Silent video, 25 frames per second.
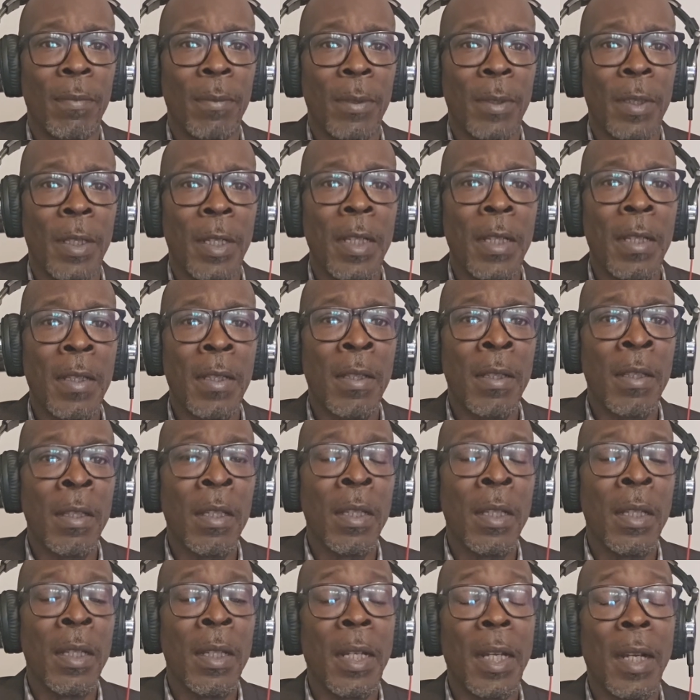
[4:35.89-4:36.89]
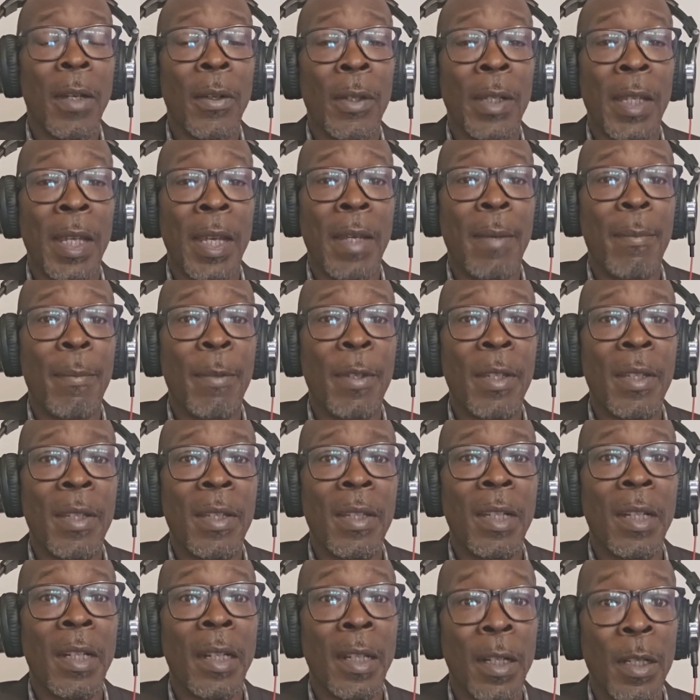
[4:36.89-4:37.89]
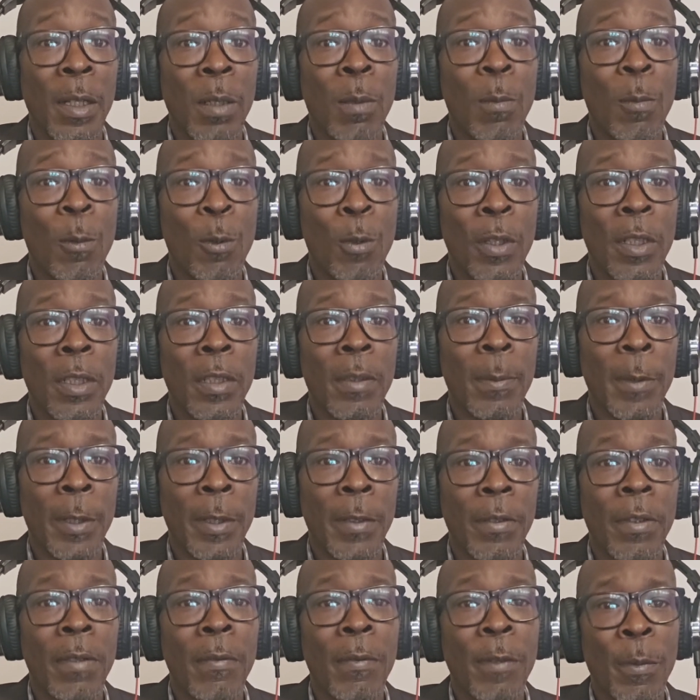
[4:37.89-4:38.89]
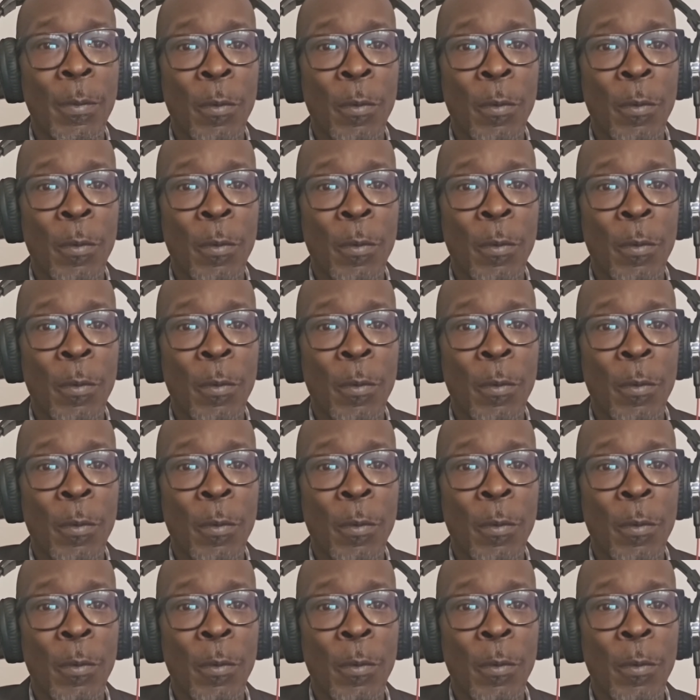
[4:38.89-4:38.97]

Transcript: Okay. Now it can be a little more expensive,